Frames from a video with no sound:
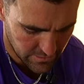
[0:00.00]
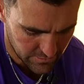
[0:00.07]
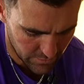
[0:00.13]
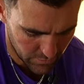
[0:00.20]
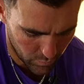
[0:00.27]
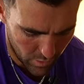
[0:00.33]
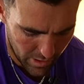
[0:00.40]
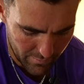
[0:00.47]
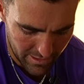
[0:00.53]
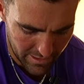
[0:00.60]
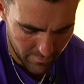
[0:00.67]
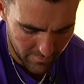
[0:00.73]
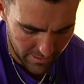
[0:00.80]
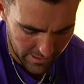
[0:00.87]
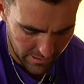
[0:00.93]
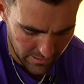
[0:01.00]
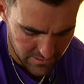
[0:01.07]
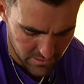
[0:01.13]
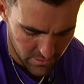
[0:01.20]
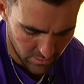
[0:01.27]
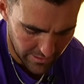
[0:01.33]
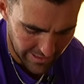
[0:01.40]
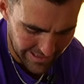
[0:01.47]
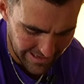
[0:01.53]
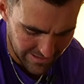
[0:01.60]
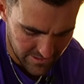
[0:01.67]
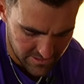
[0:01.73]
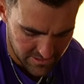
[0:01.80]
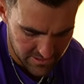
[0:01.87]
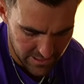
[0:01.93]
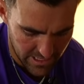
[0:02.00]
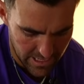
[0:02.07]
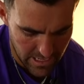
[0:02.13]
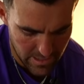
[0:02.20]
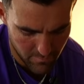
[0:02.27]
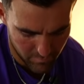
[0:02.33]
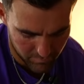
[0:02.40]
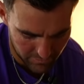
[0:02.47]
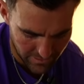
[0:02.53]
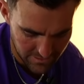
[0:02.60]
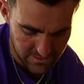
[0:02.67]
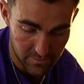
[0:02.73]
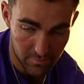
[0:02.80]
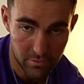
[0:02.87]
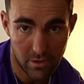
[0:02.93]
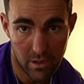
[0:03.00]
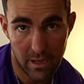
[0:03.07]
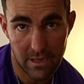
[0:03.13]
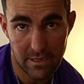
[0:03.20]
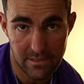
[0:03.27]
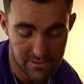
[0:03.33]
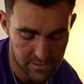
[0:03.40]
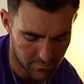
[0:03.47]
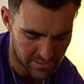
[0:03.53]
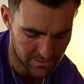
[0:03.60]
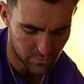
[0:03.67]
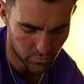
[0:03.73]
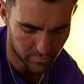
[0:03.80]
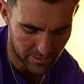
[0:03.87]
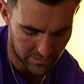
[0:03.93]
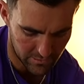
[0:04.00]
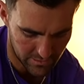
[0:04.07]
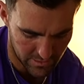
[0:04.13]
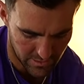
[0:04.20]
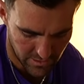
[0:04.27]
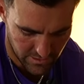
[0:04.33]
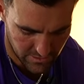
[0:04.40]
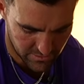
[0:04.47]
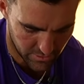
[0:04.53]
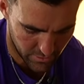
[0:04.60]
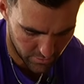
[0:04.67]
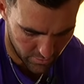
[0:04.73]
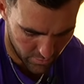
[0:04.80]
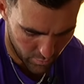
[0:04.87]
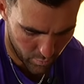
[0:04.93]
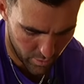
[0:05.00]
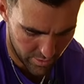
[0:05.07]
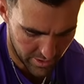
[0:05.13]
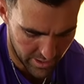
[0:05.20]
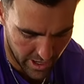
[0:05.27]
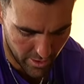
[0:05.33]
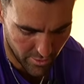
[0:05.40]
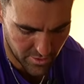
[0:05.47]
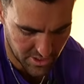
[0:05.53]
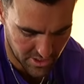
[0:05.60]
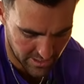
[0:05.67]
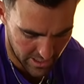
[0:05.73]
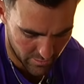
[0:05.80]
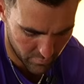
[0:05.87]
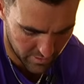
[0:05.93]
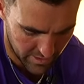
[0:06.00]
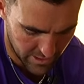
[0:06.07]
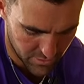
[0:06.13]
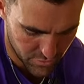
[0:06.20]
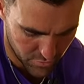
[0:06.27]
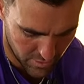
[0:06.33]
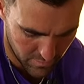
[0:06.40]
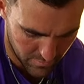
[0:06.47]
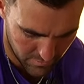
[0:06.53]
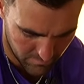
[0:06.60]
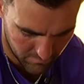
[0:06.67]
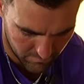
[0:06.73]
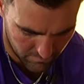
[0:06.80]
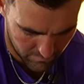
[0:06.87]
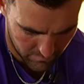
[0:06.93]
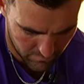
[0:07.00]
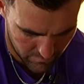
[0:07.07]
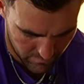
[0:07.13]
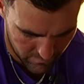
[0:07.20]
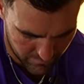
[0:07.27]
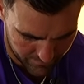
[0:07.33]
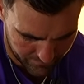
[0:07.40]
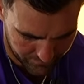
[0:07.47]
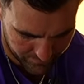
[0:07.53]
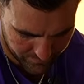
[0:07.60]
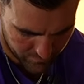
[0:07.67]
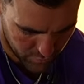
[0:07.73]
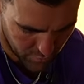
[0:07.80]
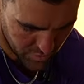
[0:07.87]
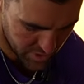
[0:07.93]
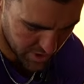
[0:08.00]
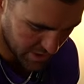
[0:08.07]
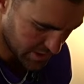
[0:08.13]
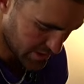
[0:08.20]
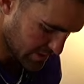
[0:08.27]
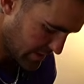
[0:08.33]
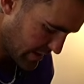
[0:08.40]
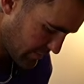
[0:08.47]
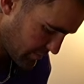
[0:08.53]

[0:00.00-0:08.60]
So the white matter meaning it's not getting the same blood supply as the muscle belly. So we're encouraging that with our treatment. Pushing into that